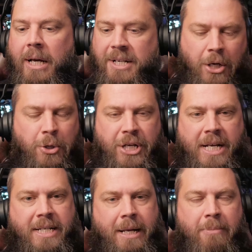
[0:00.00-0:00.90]

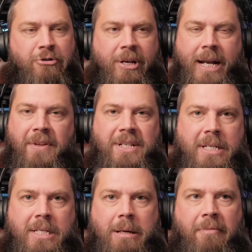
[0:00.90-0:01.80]
Associated imagery. Now,
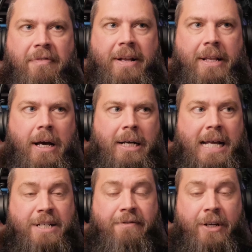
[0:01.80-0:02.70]
this is something that
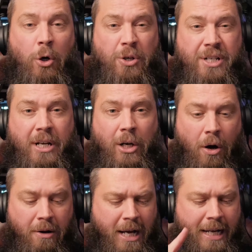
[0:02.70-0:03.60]
gets forgotten a
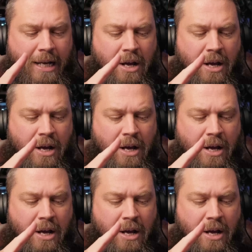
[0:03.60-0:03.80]
lot, like